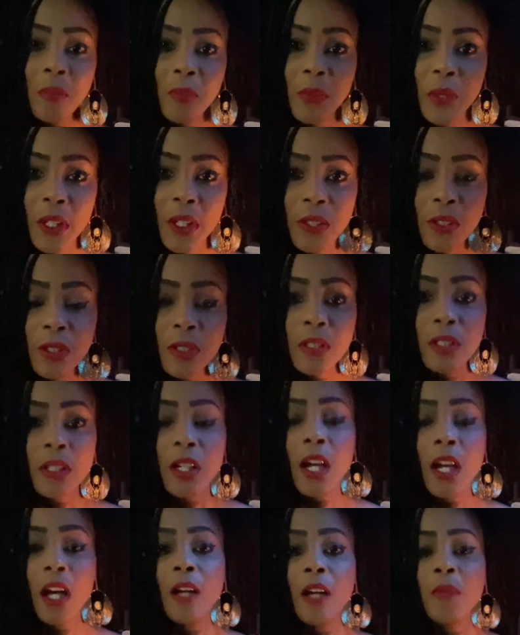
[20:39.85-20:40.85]
better,
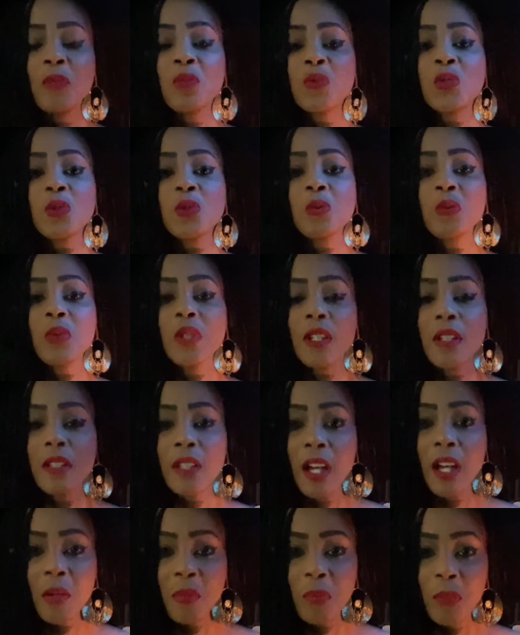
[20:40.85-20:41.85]
doing a
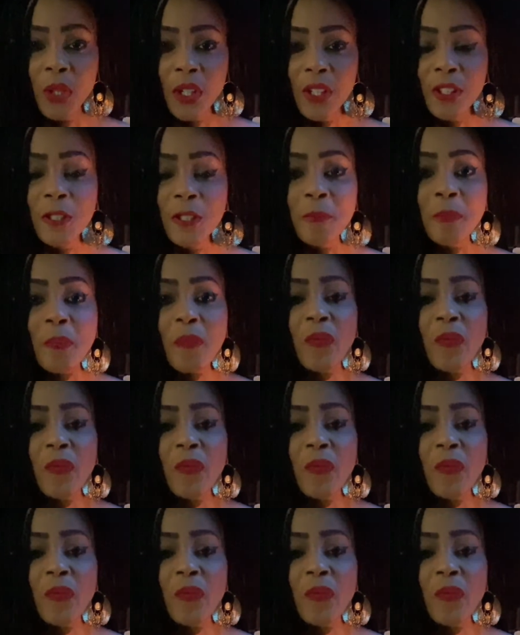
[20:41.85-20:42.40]
lot better.